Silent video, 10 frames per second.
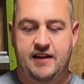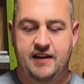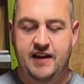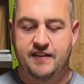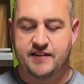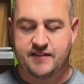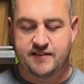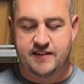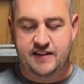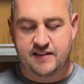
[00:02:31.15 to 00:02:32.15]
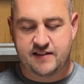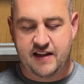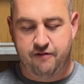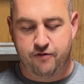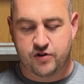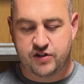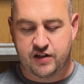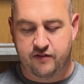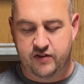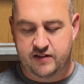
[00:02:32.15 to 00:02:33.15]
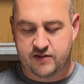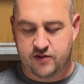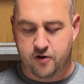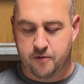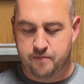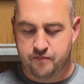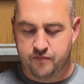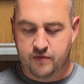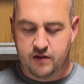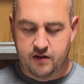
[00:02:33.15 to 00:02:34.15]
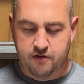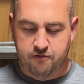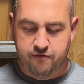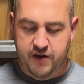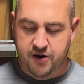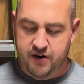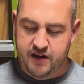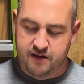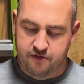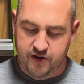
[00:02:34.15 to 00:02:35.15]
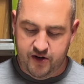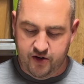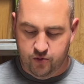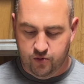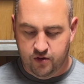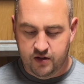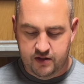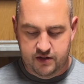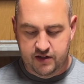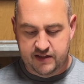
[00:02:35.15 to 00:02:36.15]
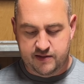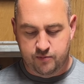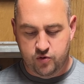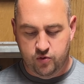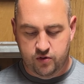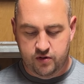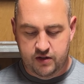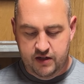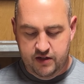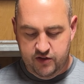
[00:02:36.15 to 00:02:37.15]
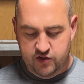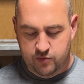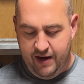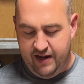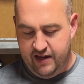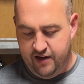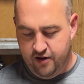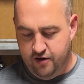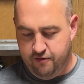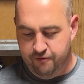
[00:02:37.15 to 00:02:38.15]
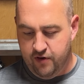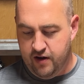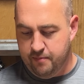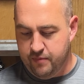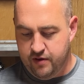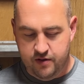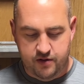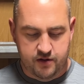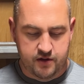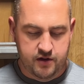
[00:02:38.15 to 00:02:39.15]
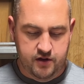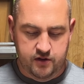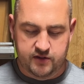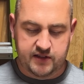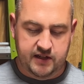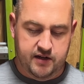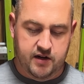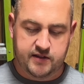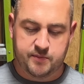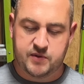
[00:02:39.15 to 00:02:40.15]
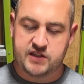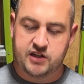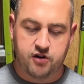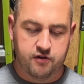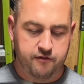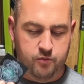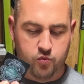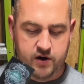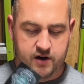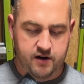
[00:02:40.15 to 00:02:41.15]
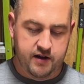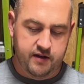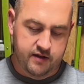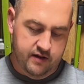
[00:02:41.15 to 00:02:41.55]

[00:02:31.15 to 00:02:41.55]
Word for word: And again, this is the set version of it. So very, very cool. You get some cool swag here from, looks like an awesome sticker from Wera.